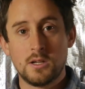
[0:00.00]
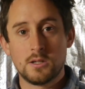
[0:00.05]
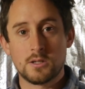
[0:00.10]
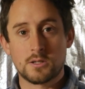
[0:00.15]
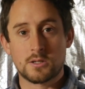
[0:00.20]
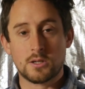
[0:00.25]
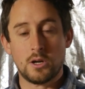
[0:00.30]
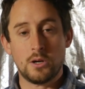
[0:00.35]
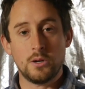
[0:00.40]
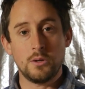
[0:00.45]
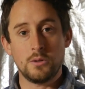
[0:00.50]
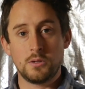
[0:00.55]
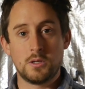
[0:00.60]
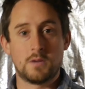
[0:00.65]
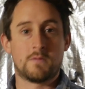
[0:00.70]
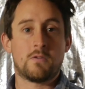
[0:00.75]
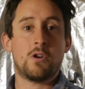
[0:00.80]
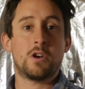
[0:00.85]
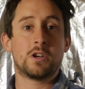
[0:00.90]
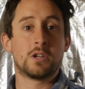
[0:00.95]
So,
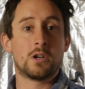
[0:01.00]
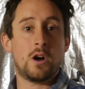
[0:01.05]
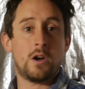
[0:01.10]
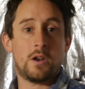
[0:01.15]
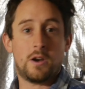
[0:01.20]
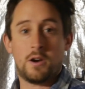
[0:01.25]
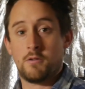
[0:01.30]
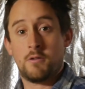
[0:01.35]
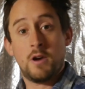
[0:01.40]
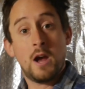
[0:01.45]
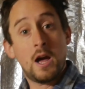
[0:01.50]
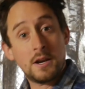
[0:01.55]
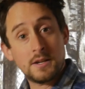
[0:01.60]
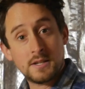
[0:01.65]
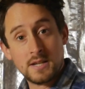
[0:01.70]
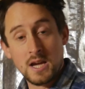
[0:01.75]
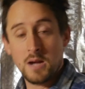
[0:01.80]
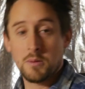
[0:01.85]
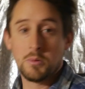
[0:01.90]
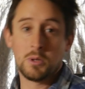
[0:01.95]
you've already got a router
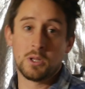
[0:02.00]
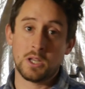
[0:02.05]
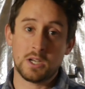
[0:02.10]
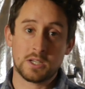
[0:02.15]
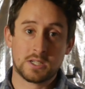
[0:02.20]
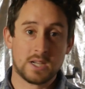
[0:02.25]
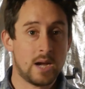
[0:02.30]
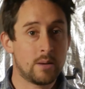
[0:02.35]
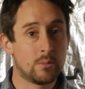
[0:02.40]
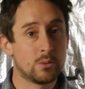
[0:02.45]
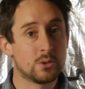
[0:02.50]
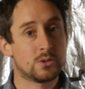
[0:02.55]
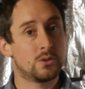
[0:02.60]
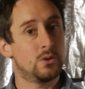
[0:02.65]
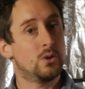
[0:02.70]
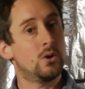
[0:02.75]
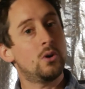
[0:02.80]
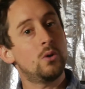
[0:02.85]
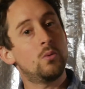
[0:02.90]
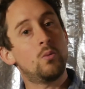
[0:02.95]
table and a table
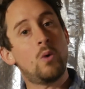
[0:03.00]
saw,